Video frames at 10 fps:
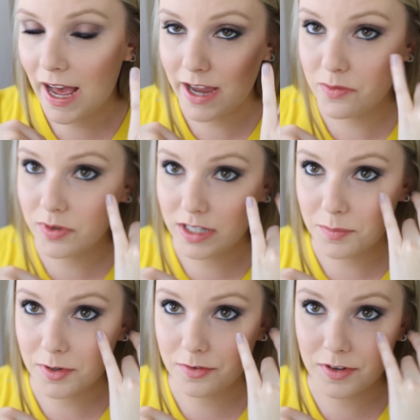I
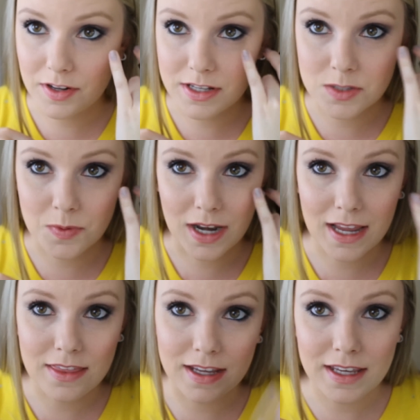really prefer this one.
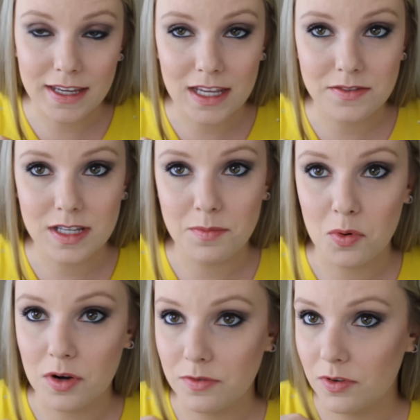I think it gives a
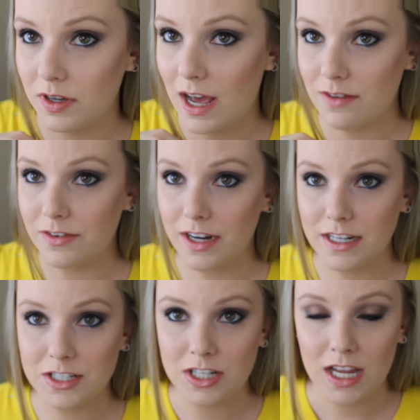more full
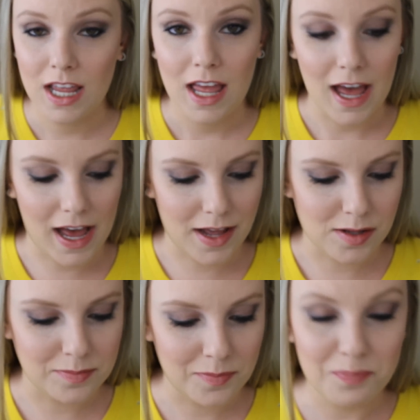coverage.
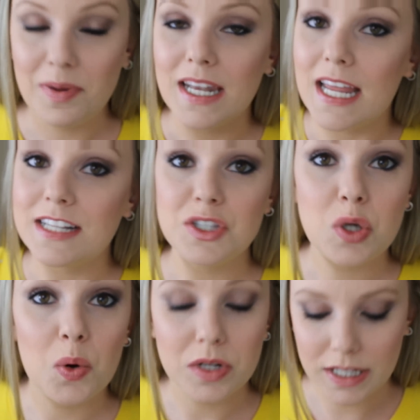But it's
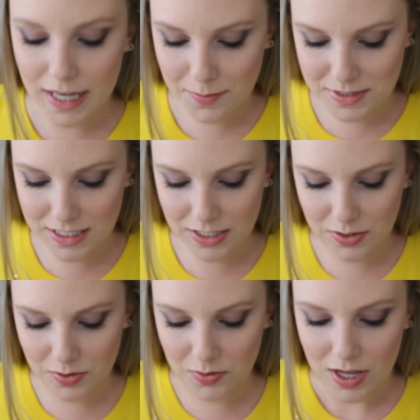totally up to
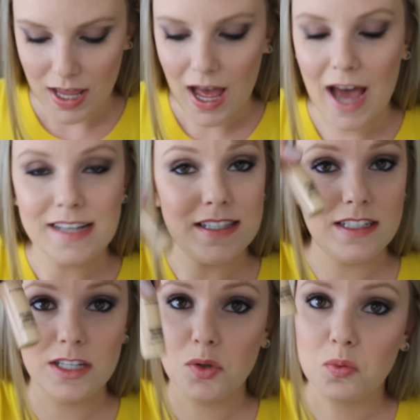you. I
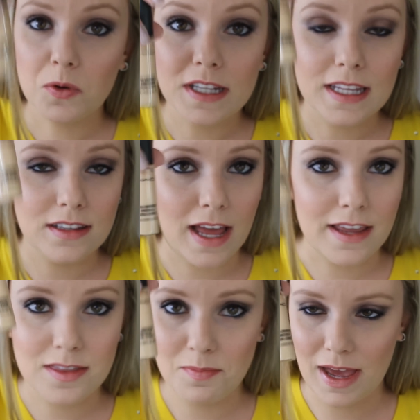still really
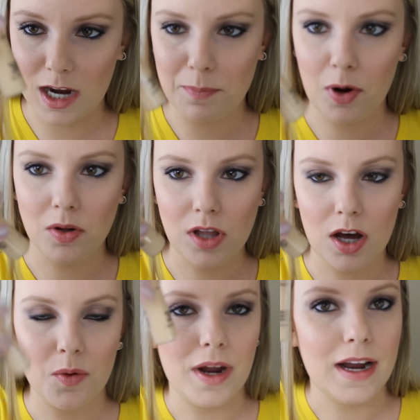like the MAC Pro
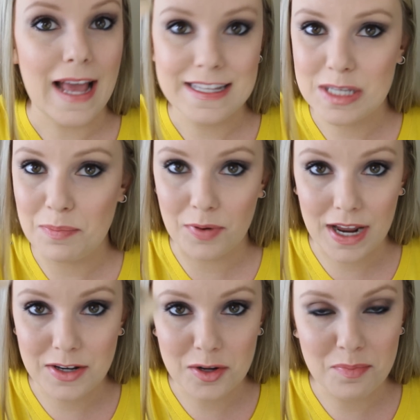Longwear. It's a
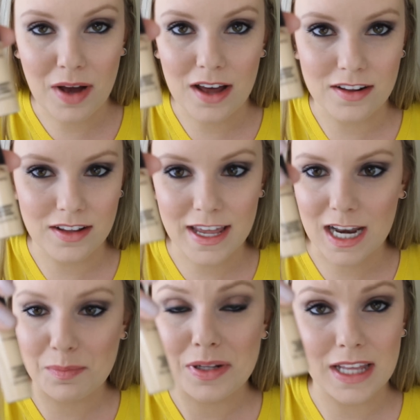brand new bottle
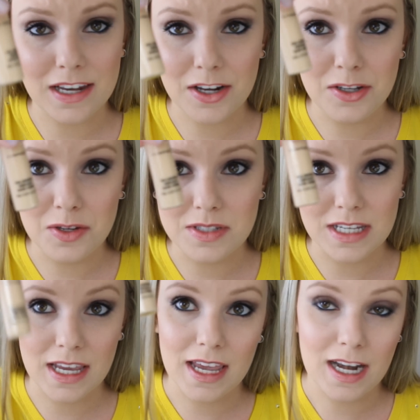and I plan on
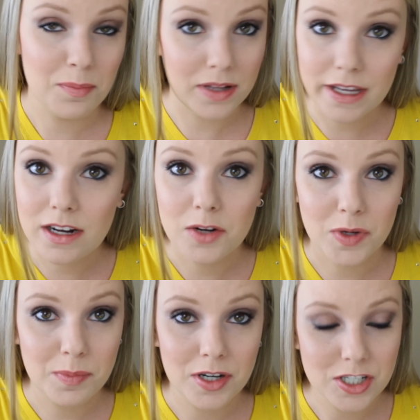using it and I plan on
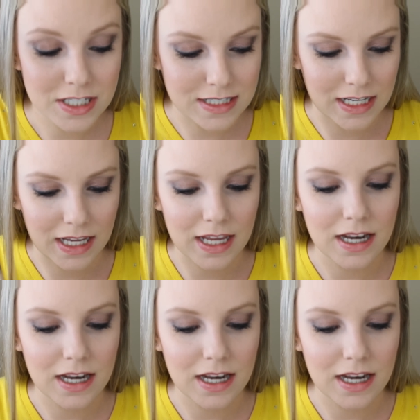repurchasing